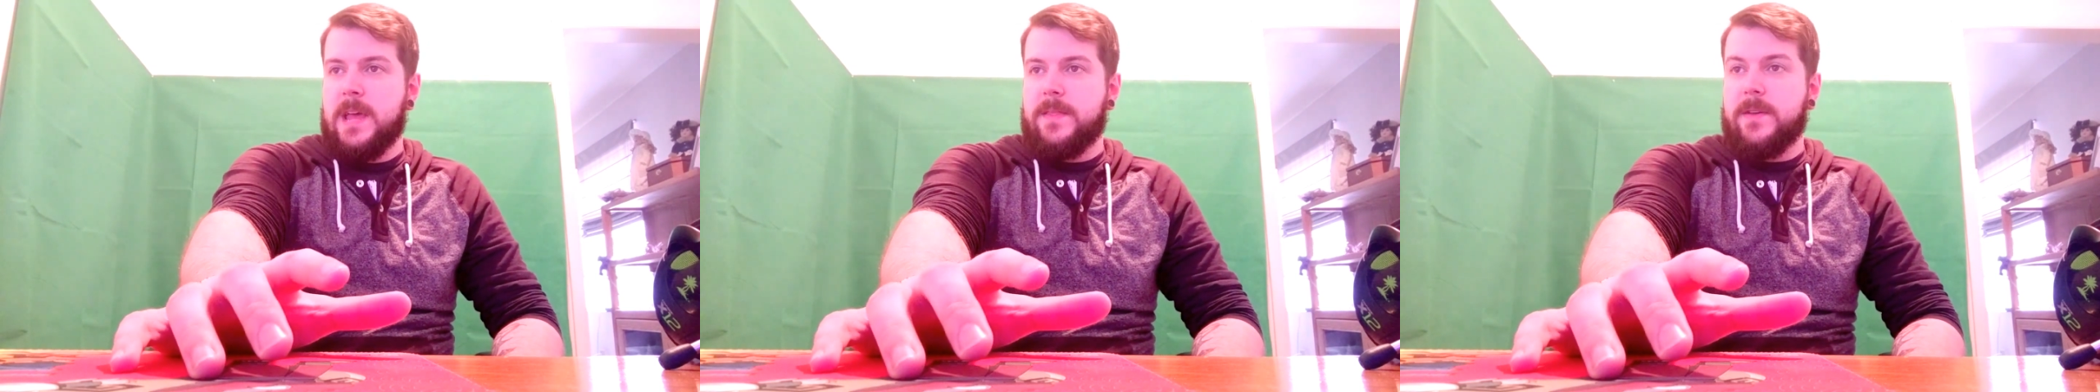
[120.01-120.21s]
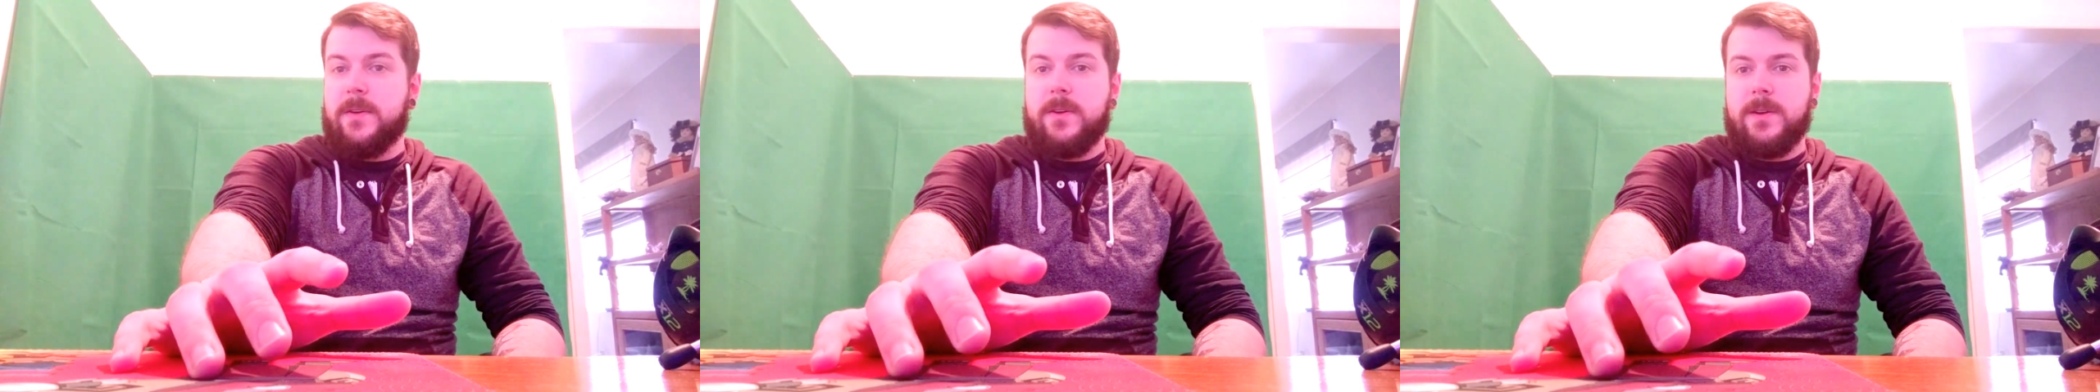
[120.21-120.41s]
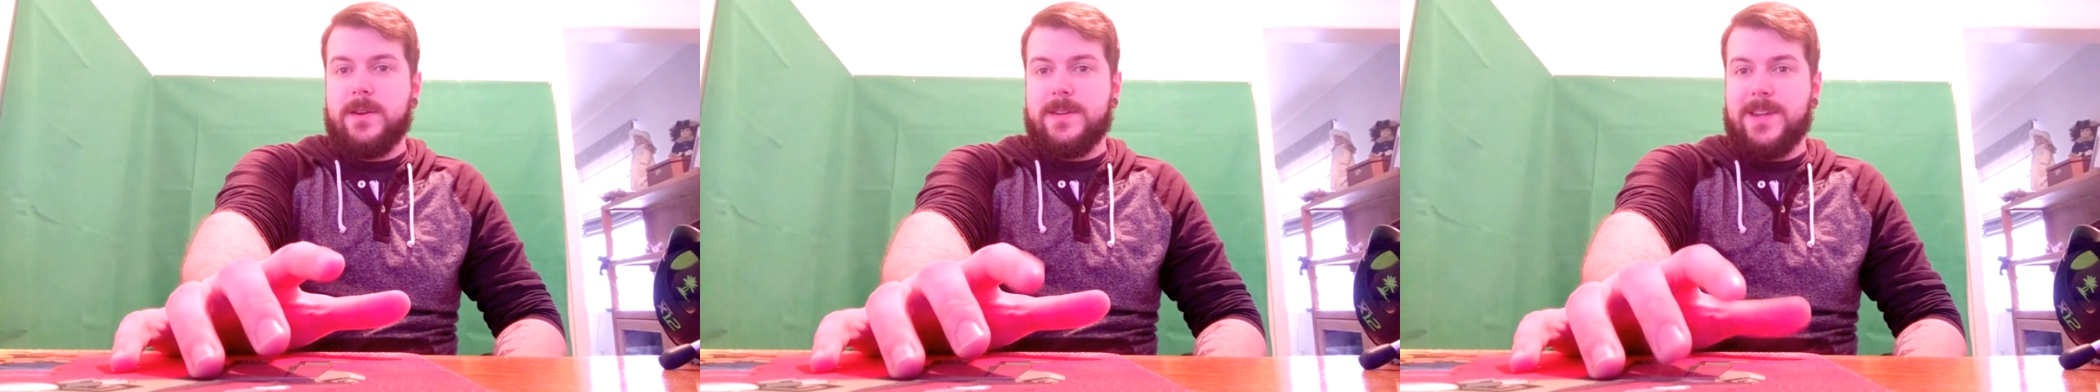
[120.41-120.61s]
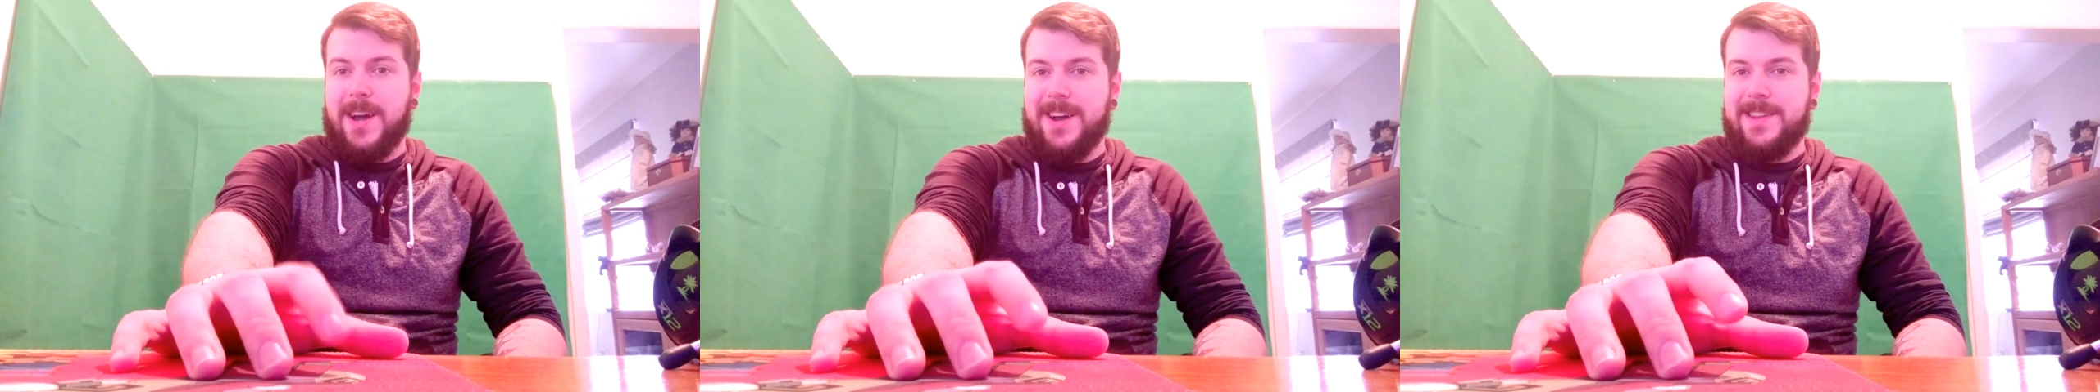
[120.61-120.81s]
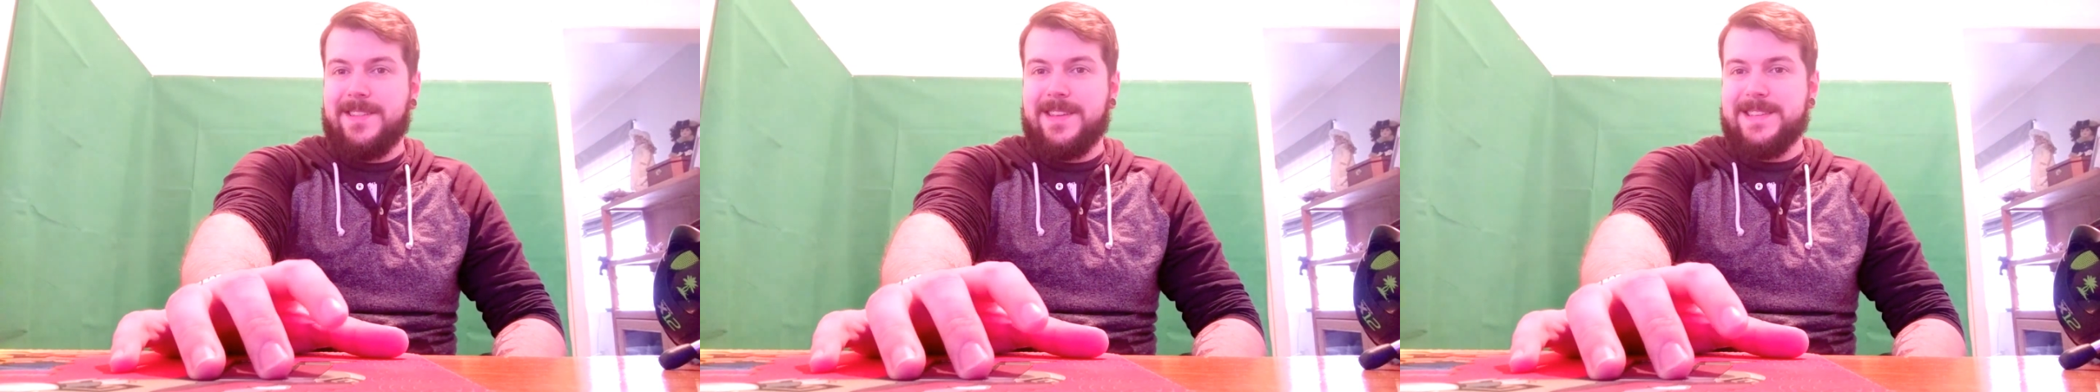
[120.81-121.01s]
There are a
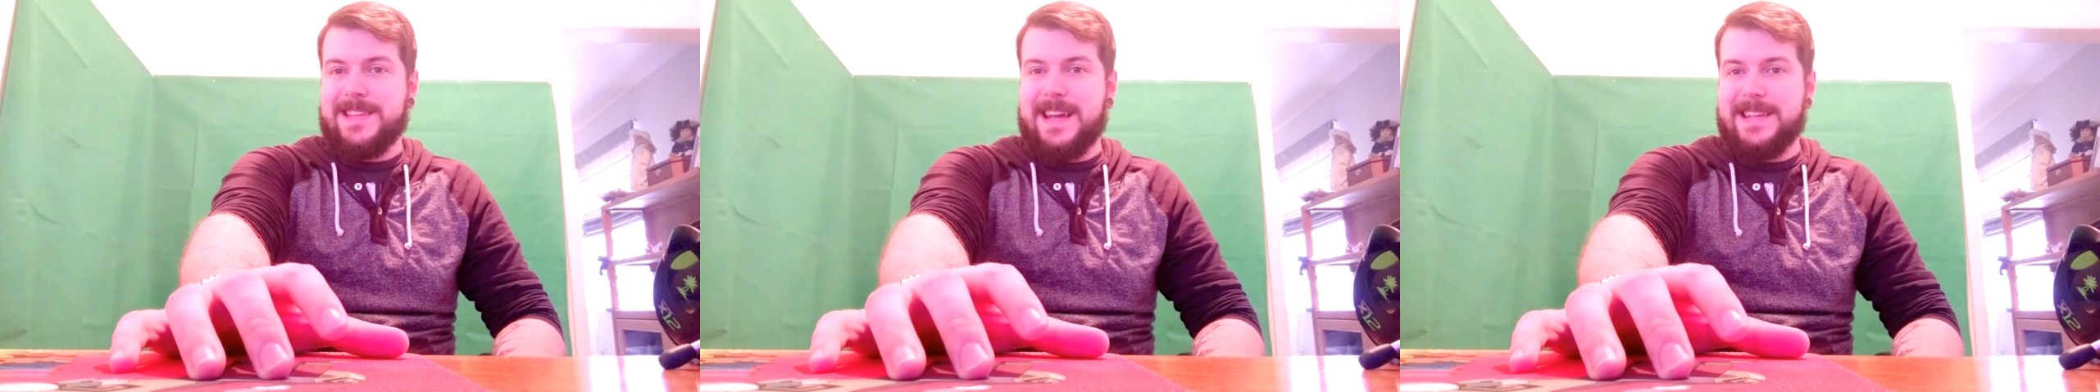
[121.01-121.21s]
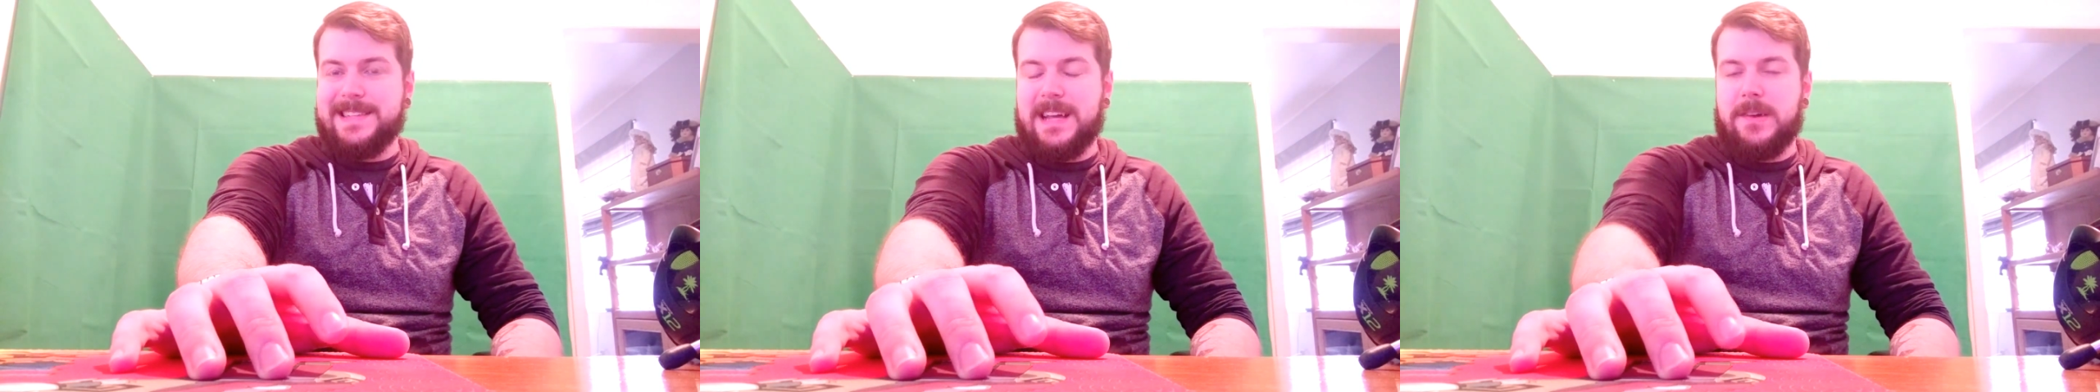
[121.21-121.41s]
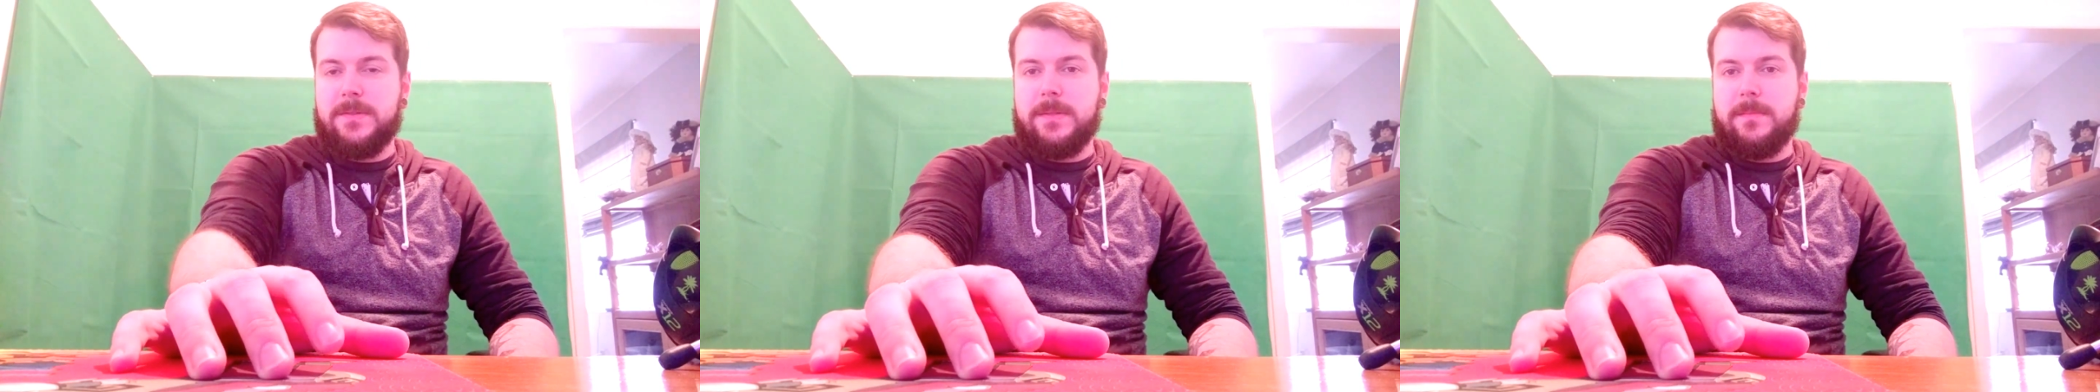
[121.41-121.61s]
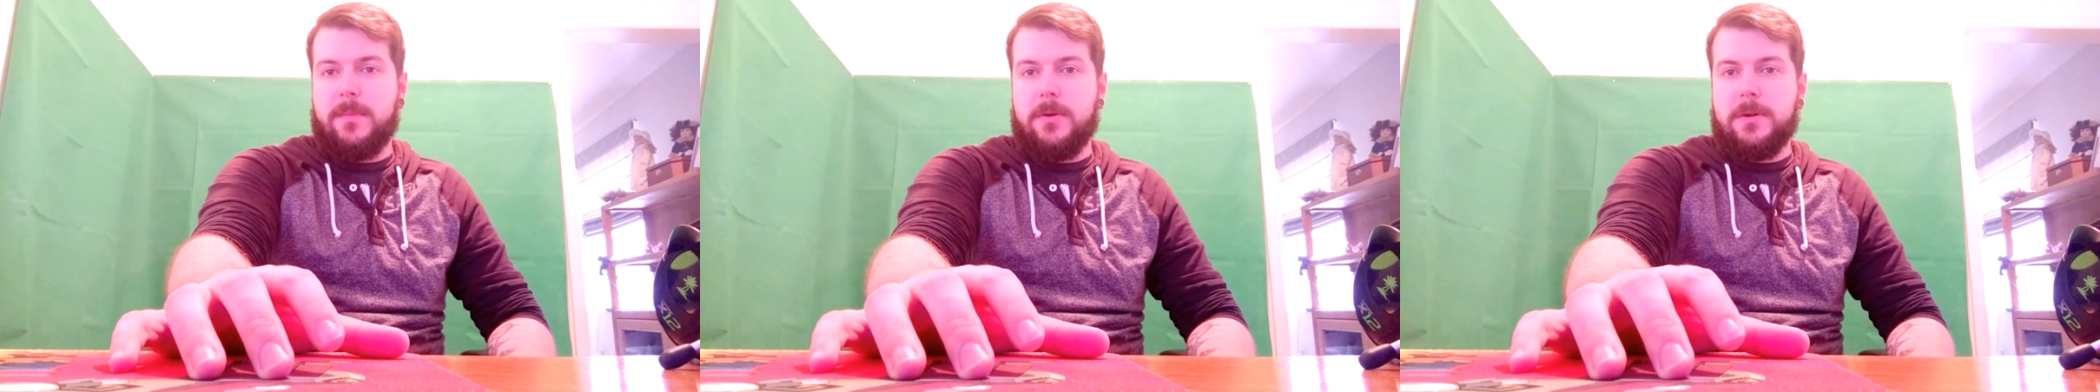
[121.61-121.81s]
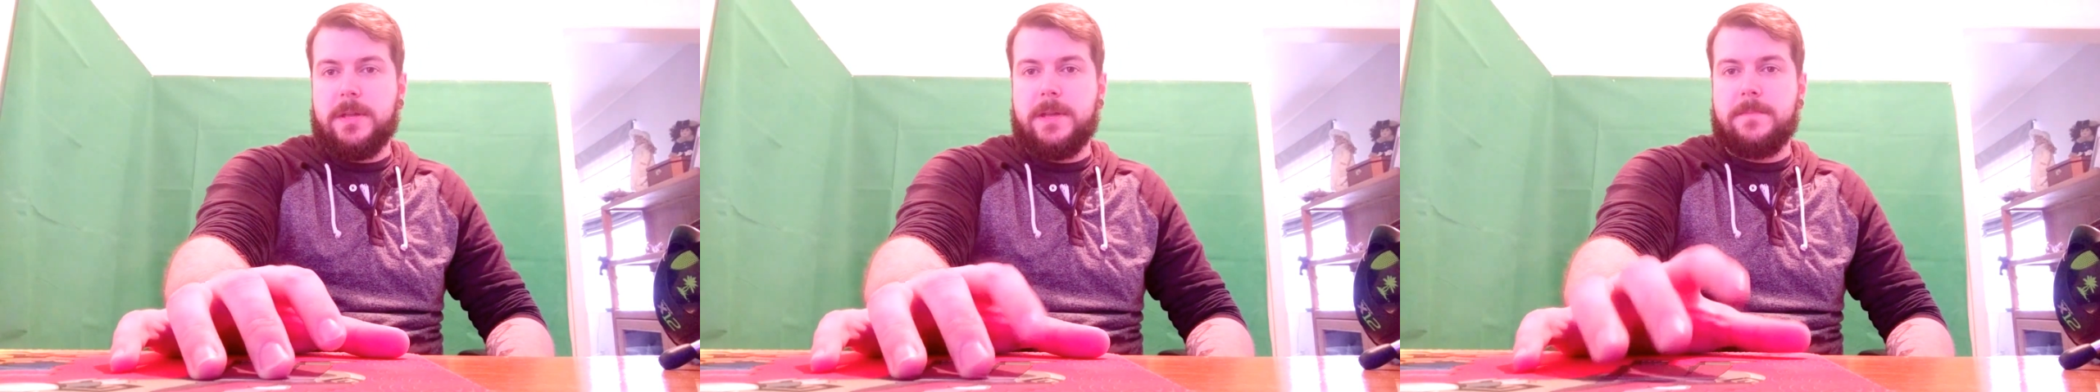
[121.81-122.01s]
ton of these guys out in the
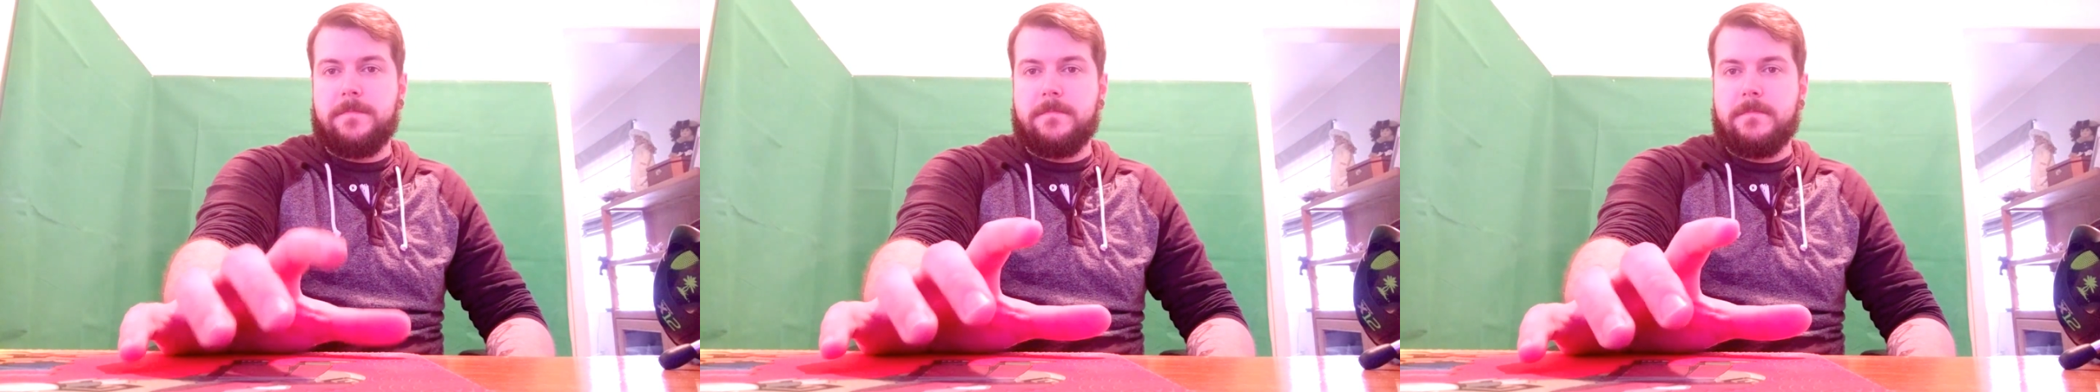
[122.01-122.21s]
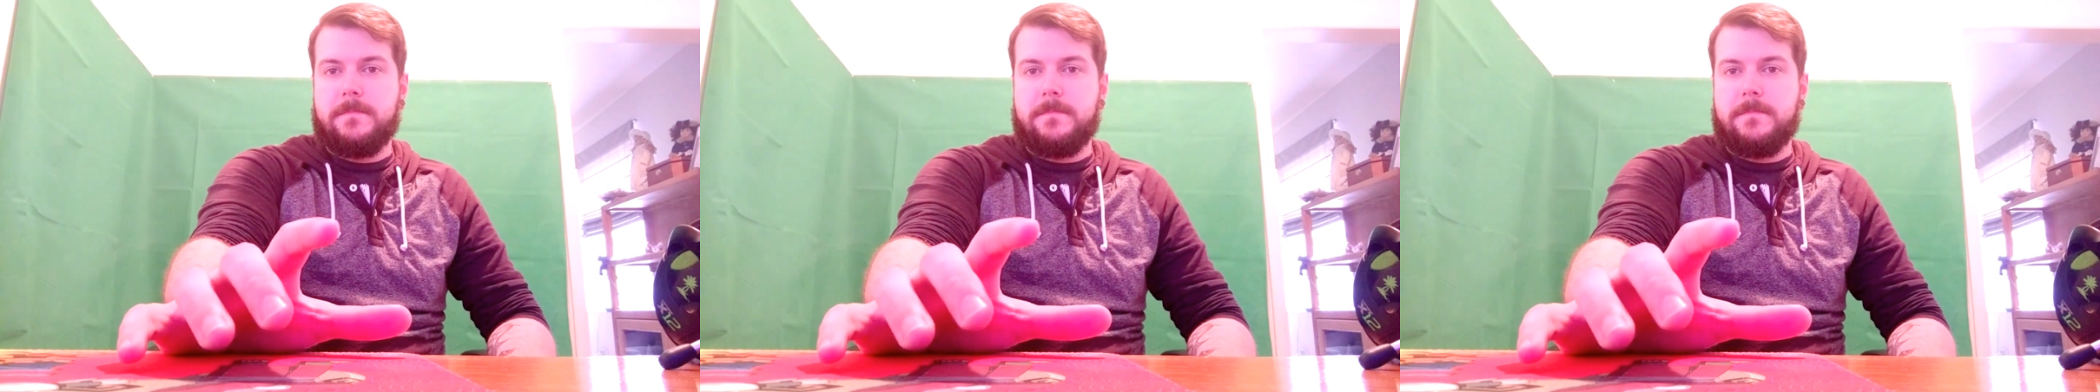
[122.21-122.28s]
market.